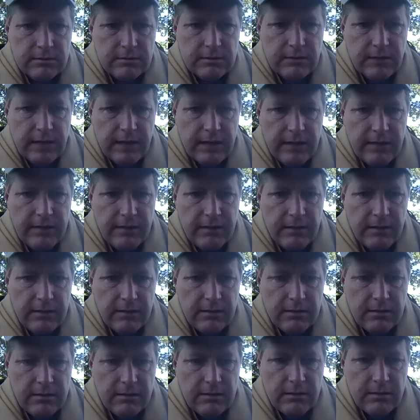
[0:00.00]
end
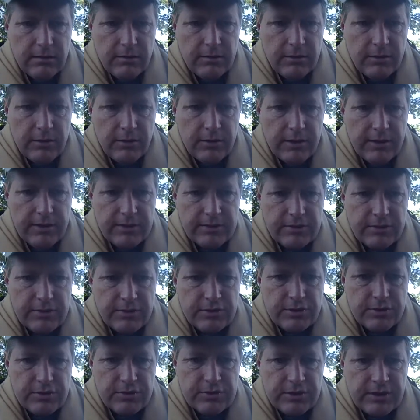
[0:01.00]
where your answers,
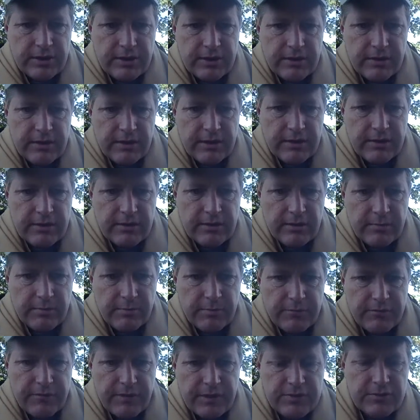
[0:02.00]
you see that
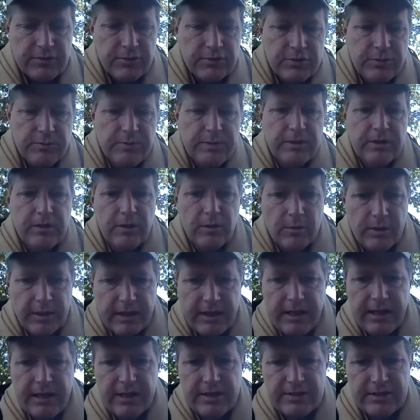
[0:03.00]
professor should be
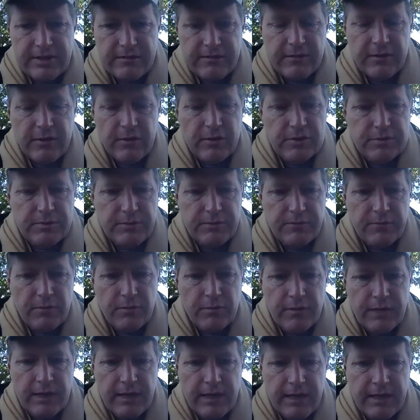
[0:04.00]
lowercase even though it's before
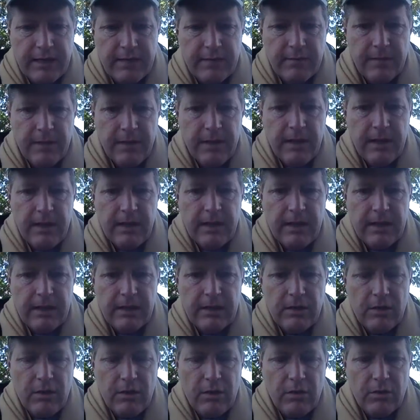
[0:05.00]
the name and
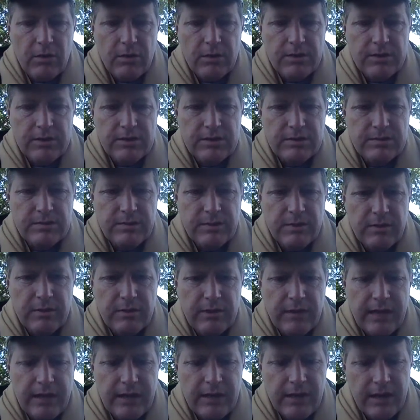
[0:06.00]
always spelled
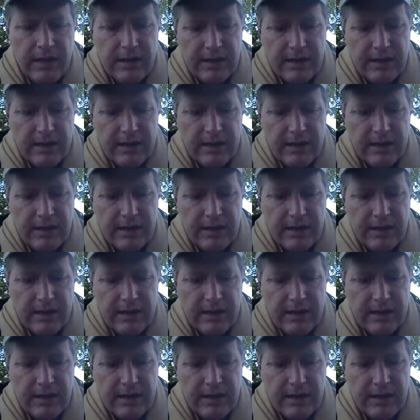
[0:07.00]
out.